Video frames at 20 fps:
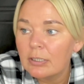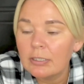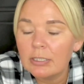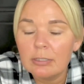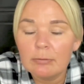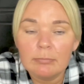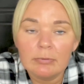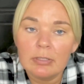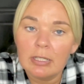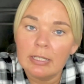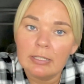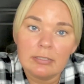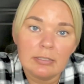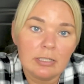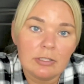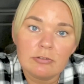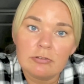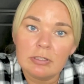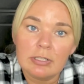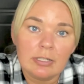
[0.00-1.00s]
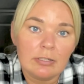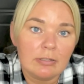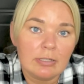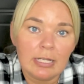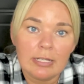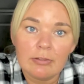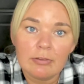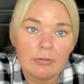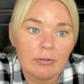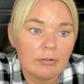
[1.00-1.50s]
And then we
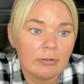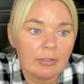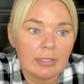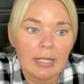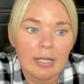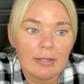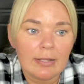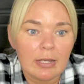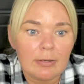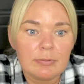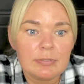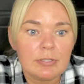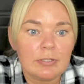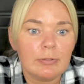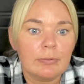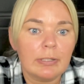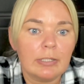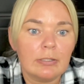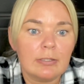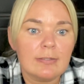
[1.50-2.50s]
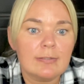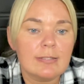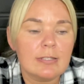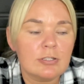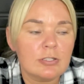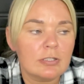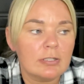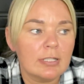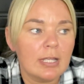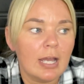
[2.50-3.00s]
thought, that was a quick
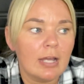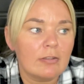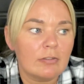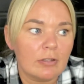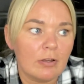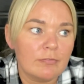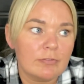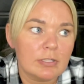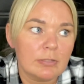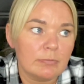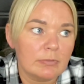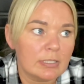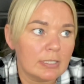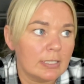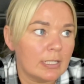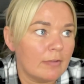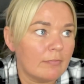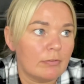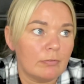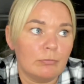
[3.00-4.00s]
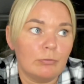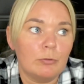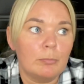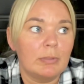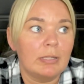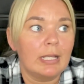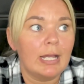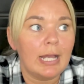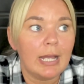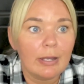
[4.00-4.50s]
decision. That obviously we didn't have the room
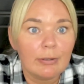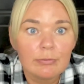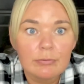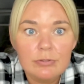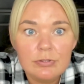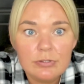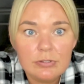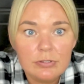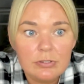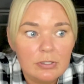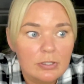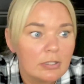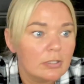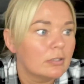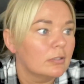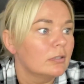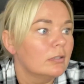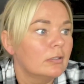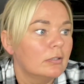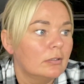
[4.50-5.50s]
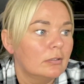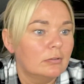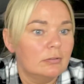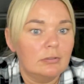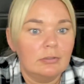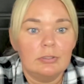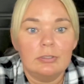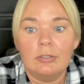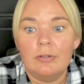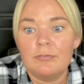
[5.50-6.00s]
in the house.
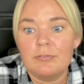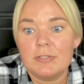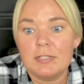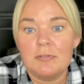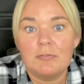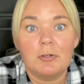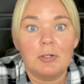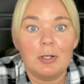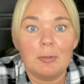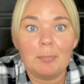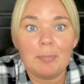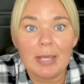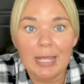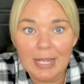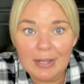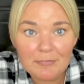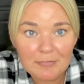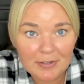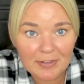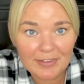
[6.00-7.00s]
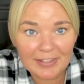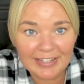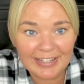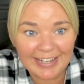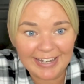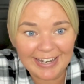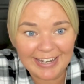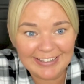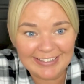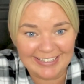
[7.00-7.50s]
Obviously, you've got to pay for the
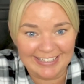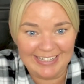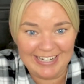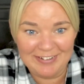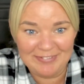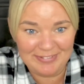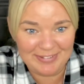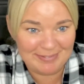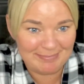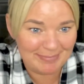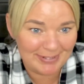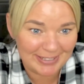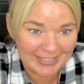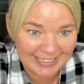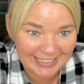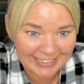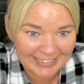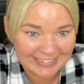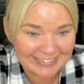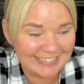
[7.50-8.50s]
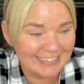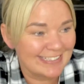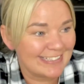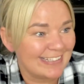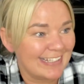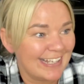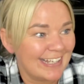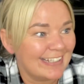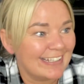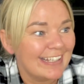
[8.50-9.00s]
kid, didn't have the money. It's just
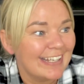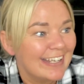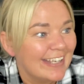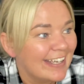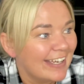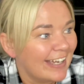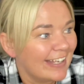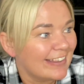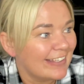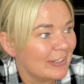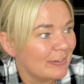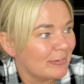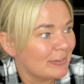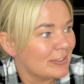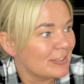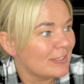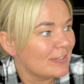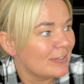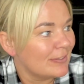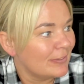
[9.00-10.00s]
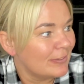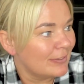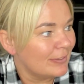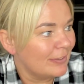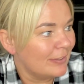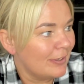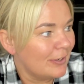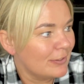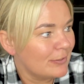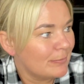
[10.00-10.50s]
I think we just
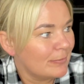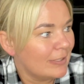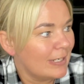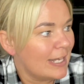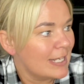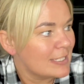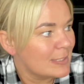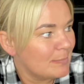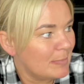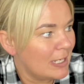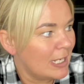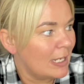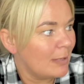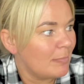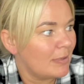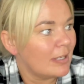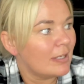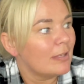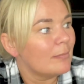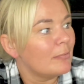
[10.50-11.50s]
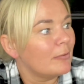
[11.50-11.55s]
thought, it's our last baby.